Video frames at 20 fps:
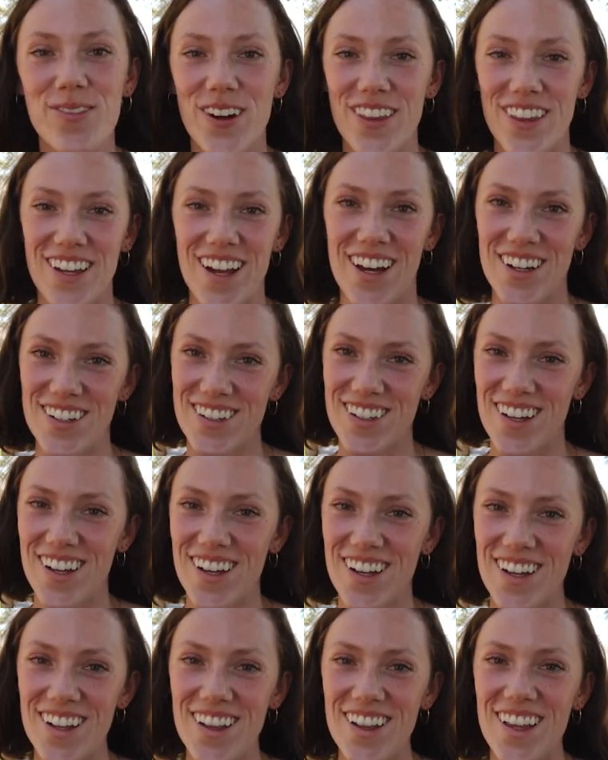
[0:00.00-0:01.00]
more than
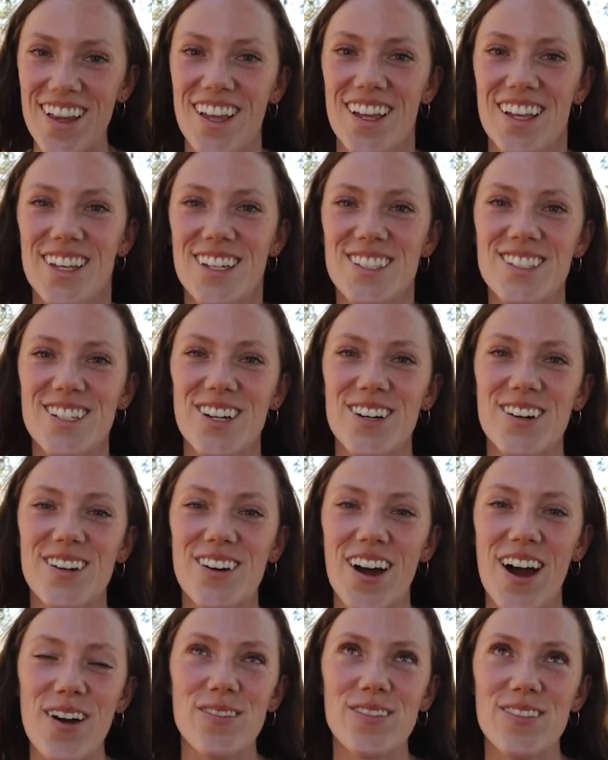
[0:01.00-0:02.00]
alcohol. So
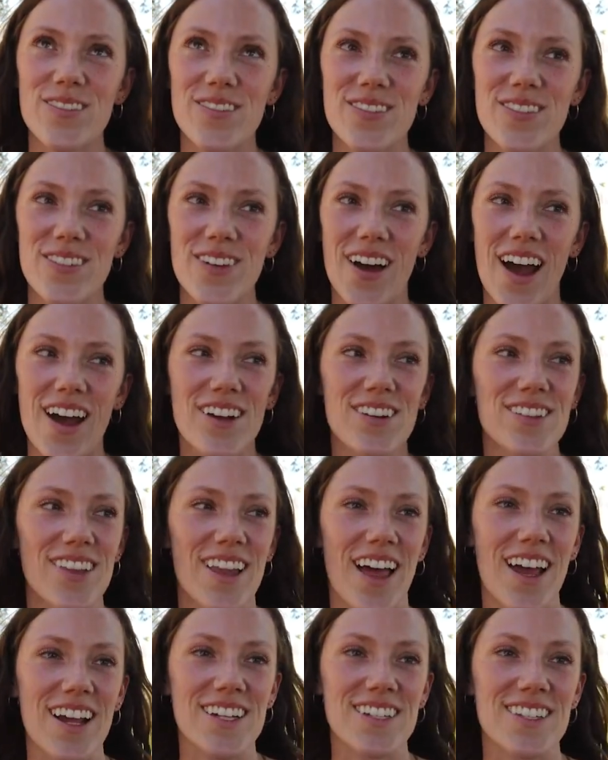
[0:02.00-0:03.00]
I, I
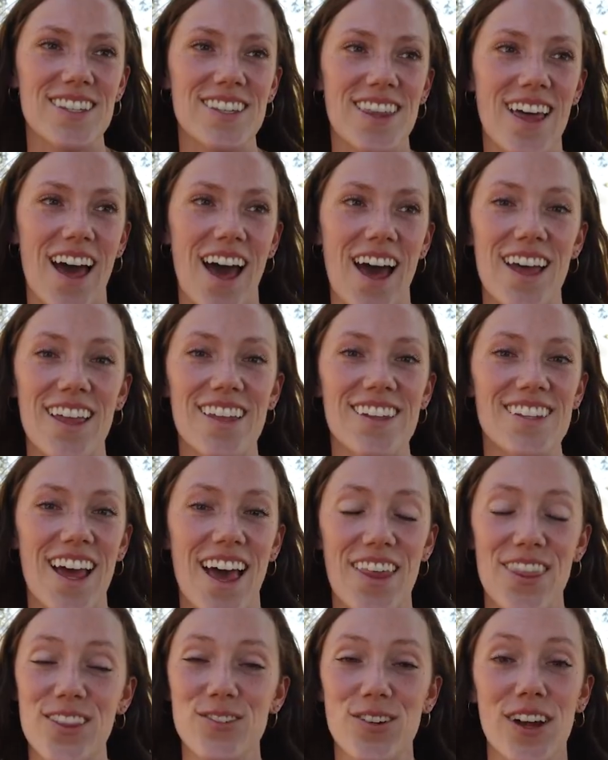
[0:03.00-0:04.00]
liked that
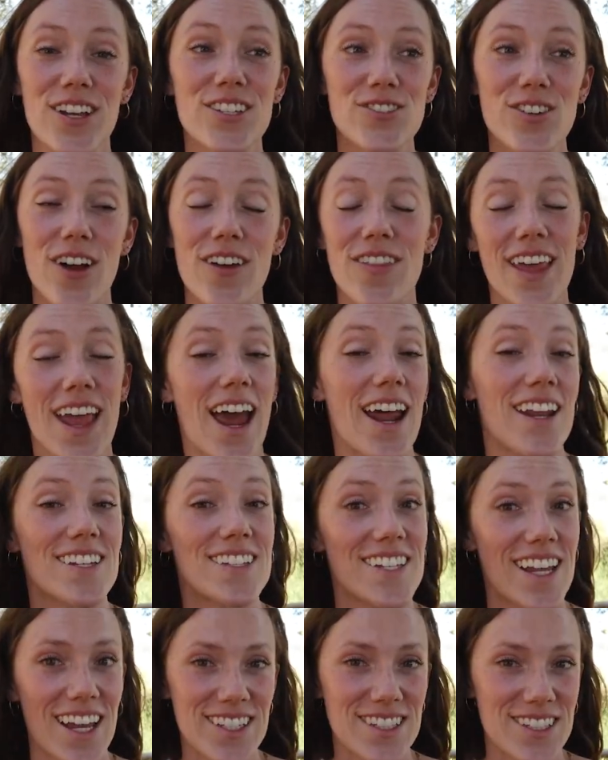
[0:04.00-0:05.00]
at the restaurant they had
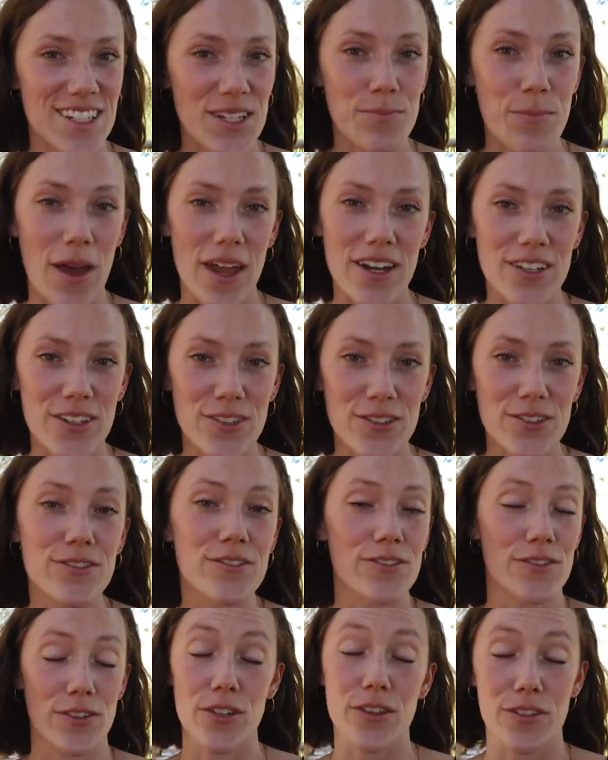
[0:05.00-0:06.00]
a tasting menu
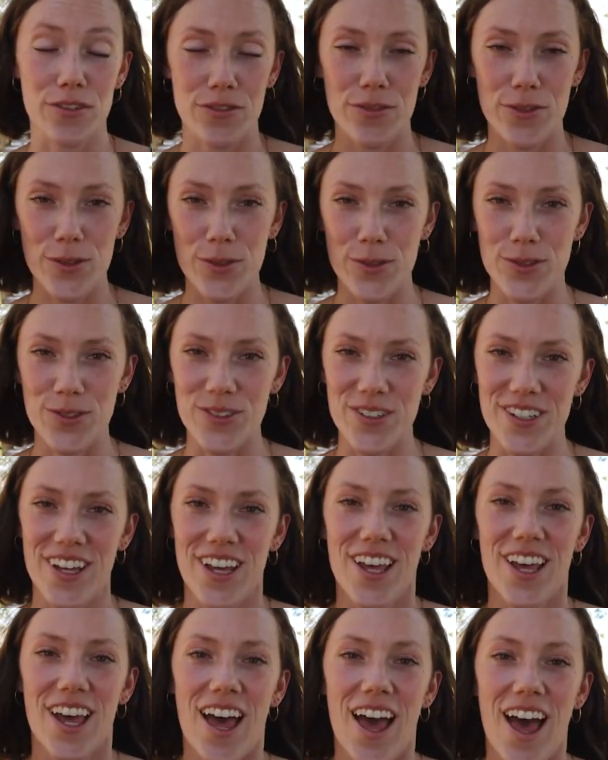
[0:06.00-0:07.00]
for the food,
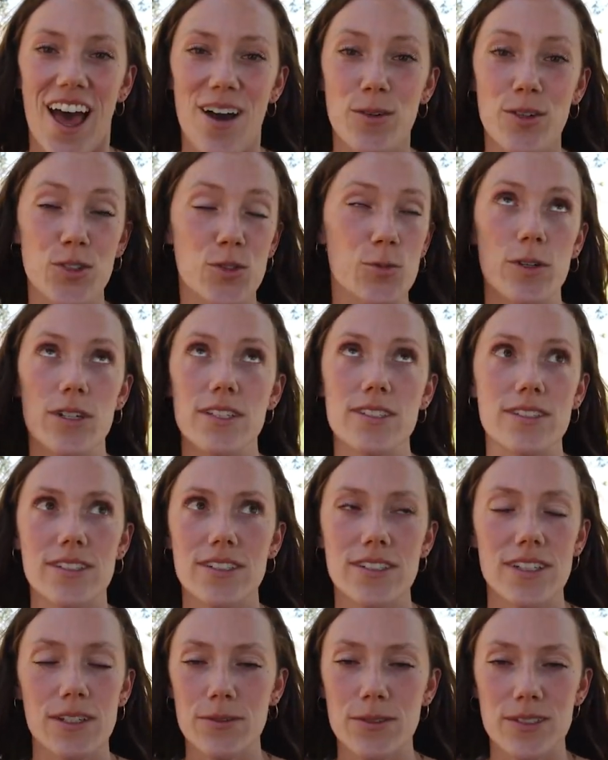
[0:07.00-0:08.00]
which
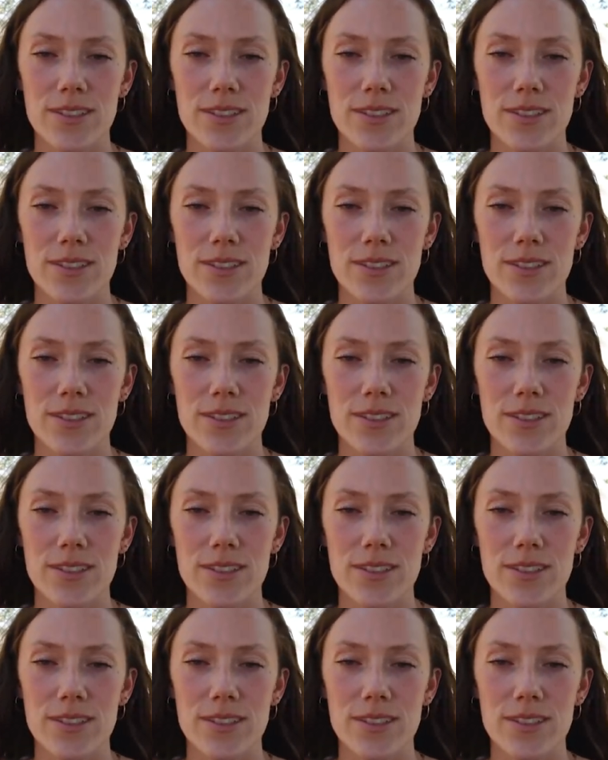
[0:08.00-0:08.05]
was it